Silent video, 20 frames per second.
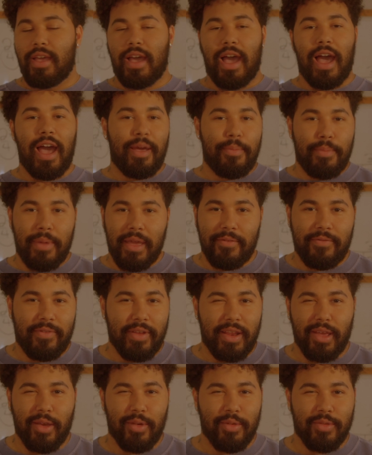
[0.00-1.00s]
I made
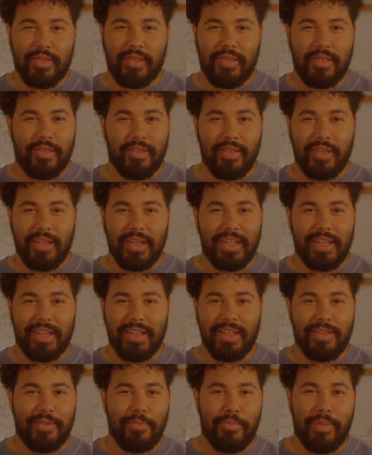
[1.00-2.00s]
videos
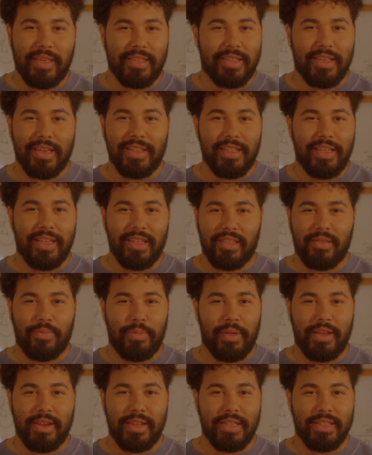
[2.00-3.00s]
basically
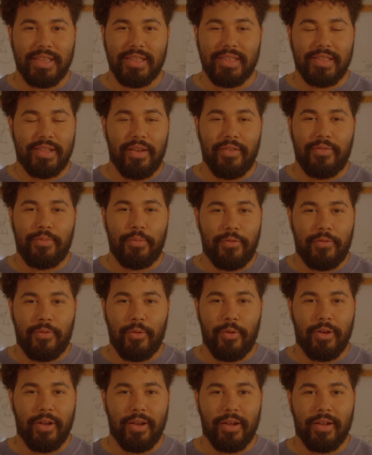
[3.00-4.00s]
explaining this stuff
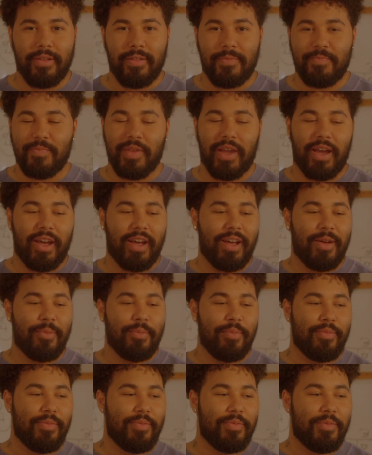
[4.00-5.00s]
before.
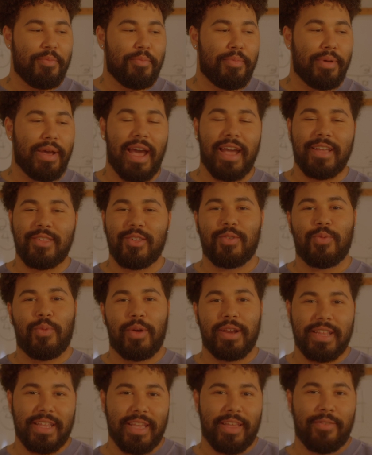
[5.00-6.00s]
But I just
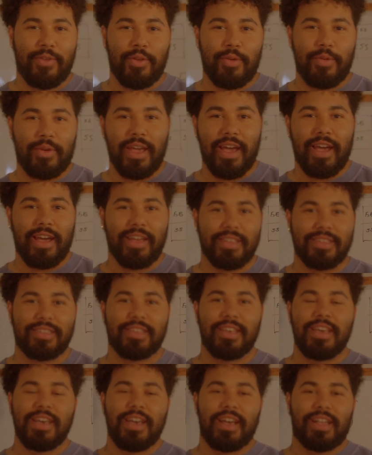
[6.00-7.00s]
wanted to give you guys
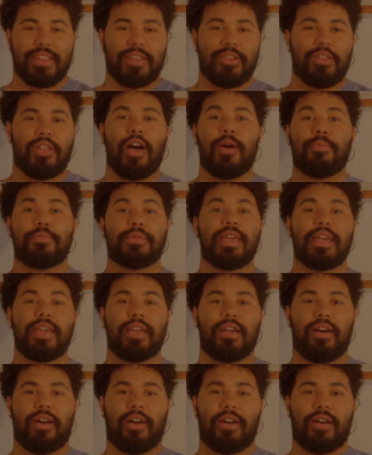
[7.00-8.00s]
a little
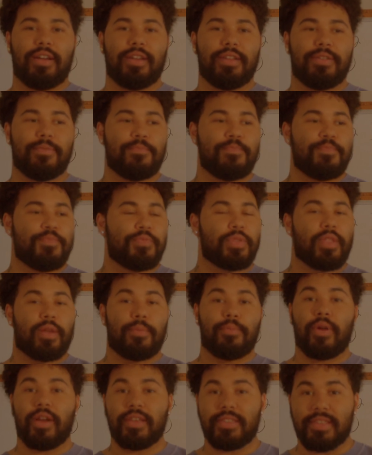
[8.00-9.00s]
update on
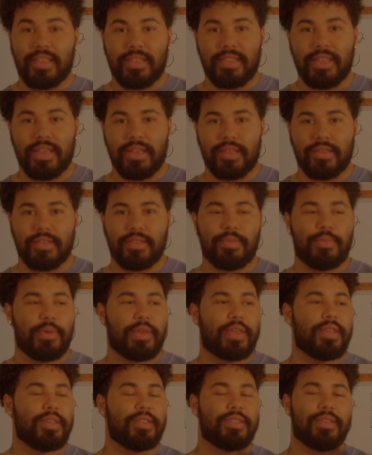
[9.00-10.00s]
pricing things
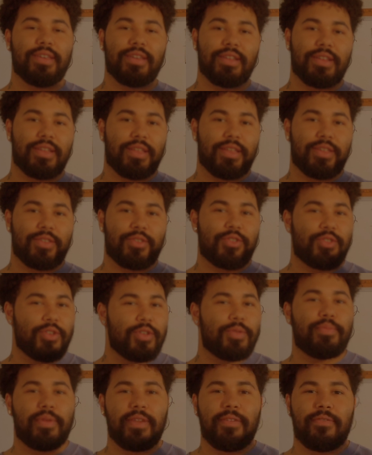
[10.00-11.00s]
because it
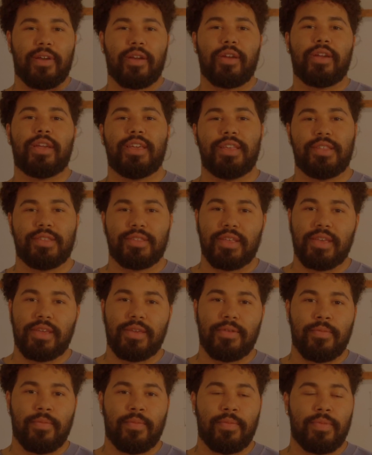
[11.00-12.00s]
should be very
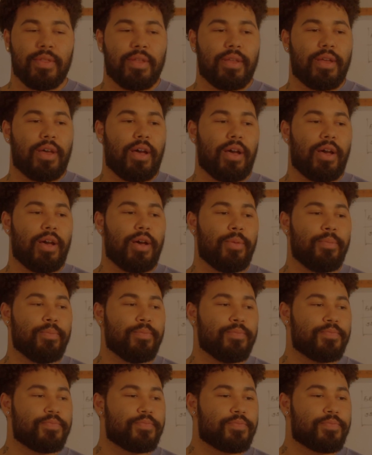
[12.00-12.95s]
easy. But